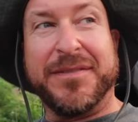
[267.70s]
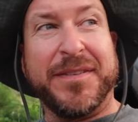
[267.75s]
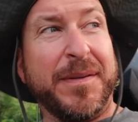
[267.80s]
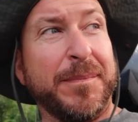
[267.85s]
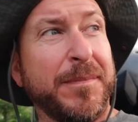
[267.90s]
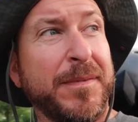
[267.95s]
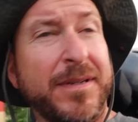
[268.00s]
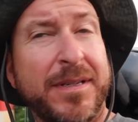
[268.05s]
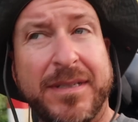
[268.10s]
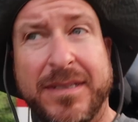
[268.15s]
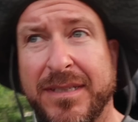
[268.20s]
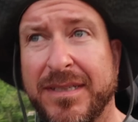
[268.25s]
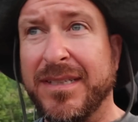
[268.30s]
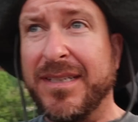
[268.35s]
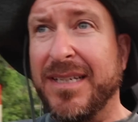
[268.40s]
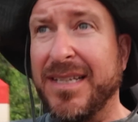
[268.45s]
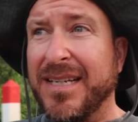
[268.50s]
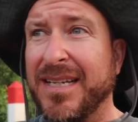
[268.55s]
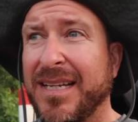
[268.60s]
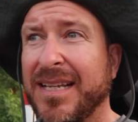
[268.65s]
of them.
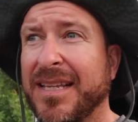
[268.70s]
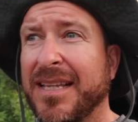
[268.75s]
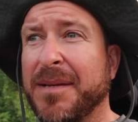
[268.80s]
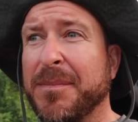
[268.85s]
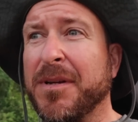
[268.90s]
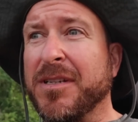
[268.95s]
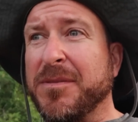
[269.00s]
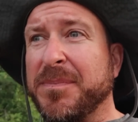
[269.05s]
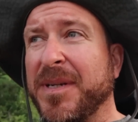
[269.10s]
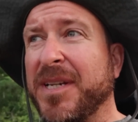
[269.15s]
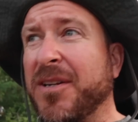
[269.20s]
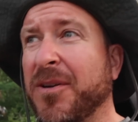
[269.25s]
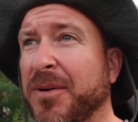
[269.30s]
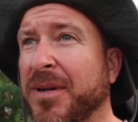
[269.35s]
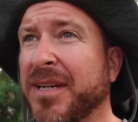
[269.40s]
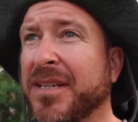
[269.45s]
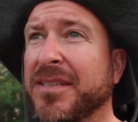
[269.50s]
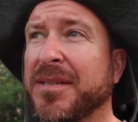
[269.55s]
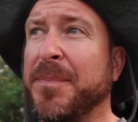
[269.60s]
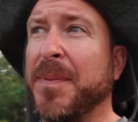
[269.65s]
They must be
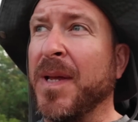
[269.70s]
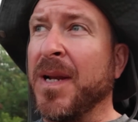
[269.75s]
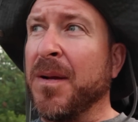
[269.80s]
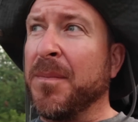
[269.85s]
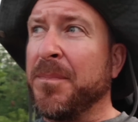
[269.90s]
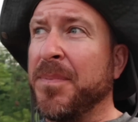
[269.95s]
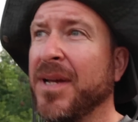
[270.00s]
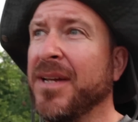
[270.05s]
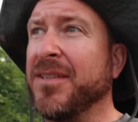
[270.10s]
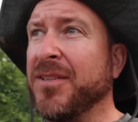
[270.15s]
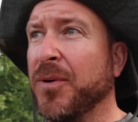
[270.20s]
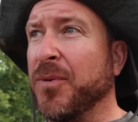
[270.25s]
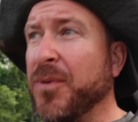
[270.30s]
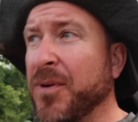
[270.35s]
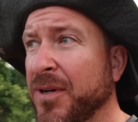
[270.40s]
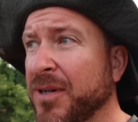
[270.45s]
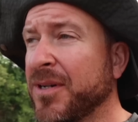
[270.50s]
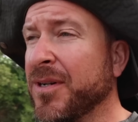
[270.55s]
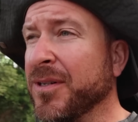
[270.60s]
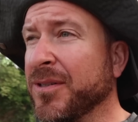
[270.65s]
going into Phenom Penh to
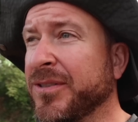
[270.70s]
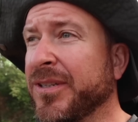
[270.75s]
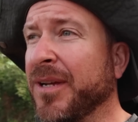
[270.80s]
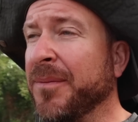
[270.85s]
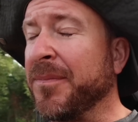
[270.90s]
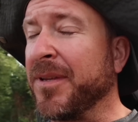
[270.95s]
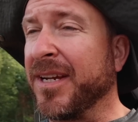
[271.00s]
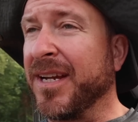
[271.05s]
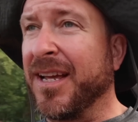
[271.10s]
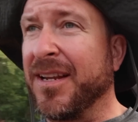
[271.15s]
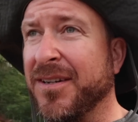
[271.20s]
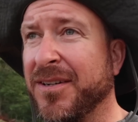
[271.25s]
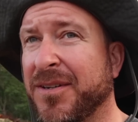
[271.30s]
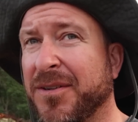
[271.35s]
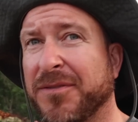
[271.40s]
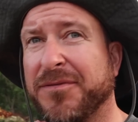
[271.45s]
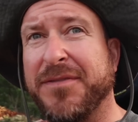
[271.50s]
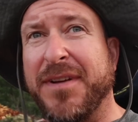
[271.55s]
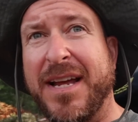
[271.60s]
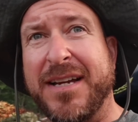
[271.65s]
work or something. I don't
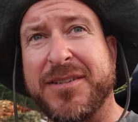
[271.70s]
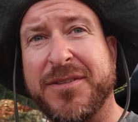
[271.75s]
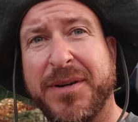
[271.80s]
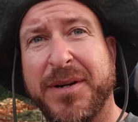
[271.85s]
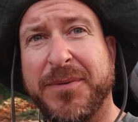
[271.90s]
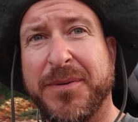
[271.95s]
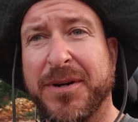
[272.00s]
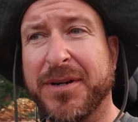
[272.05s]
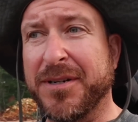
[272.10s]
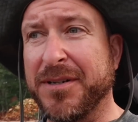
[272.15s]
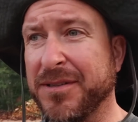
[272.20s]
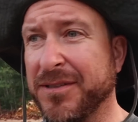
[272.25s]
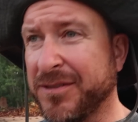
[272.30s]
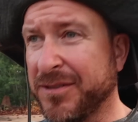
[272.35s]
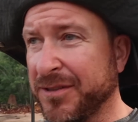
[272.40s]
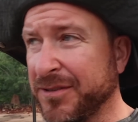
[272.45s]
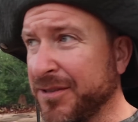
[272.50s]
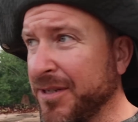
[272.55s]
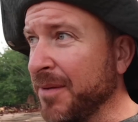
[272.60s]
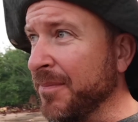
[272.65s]
know, factory
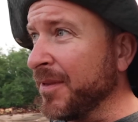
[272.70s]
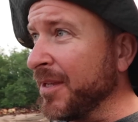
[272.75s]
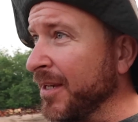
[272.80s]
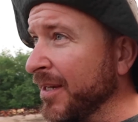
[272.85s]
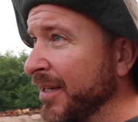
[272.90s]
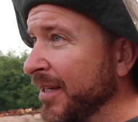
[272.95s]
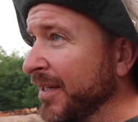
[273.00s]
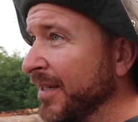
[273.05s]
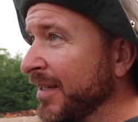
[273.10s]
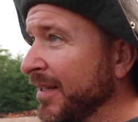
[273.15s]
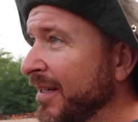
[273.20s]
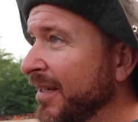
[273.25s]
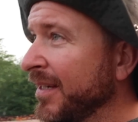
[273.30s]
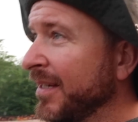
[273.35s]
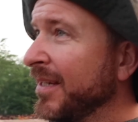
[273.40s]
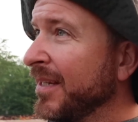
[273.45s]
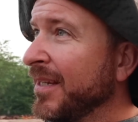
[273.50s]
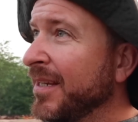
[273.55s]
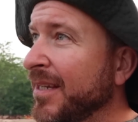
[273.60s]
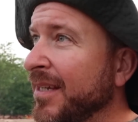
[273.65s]
workers or something?
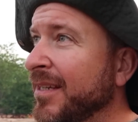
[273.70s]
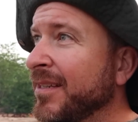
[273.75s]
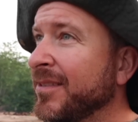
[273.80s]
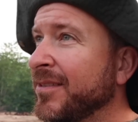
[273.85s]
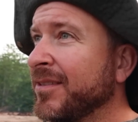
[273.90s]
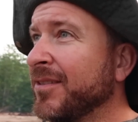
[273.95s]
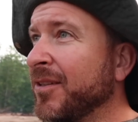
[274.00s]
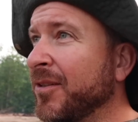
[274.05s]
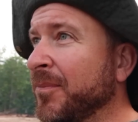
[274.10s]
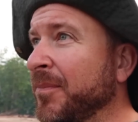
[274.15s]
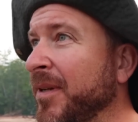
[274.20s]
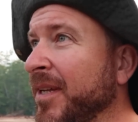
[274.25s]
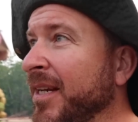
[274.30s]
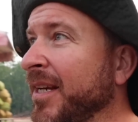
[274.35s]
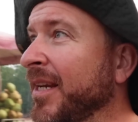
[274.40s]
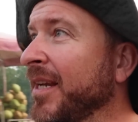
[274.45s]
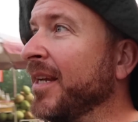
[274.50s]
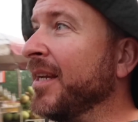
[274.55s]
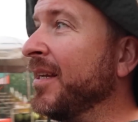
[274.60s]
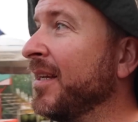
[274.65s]
So
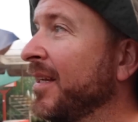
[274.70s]
many.